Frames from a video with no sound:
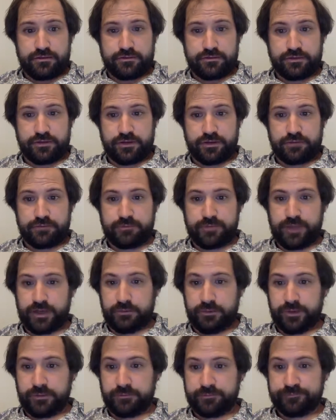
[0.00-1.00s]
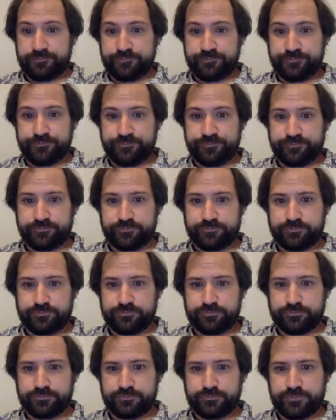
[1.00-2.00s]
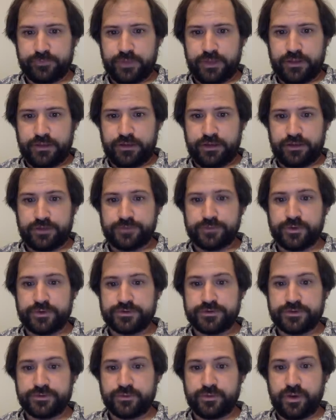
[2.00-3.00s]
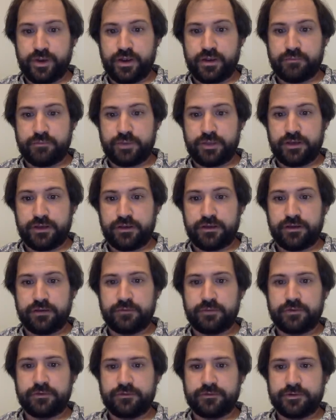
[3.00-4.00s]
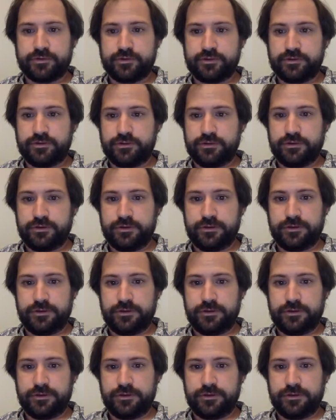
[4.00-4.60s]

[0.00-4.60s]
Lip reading: yeah, anyway. Now this works in dry media. I wonder if I should